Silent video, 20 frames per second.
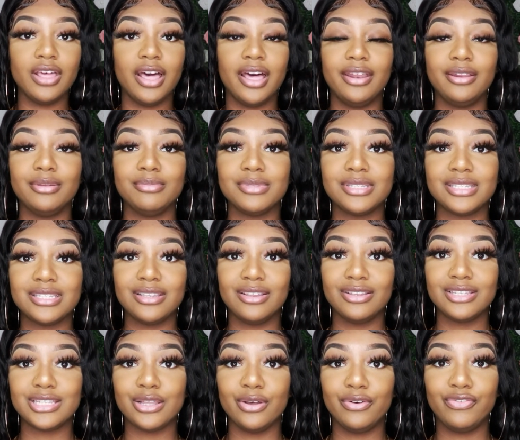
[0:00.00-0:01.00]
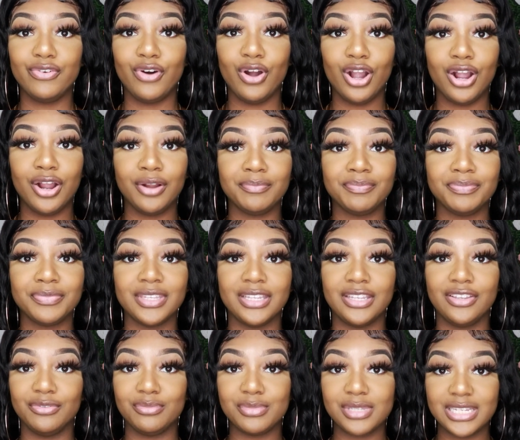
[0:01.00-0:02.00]
the items so far,
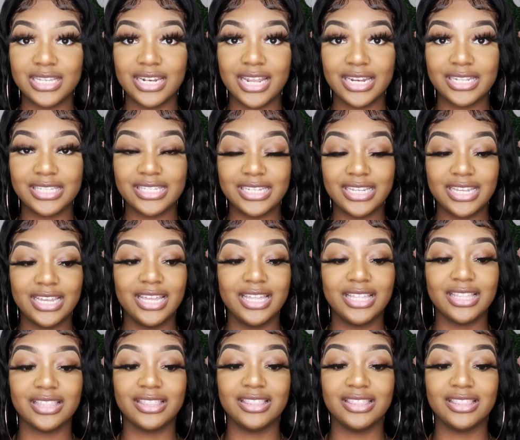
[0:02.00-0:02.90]
give them 10 out of 10.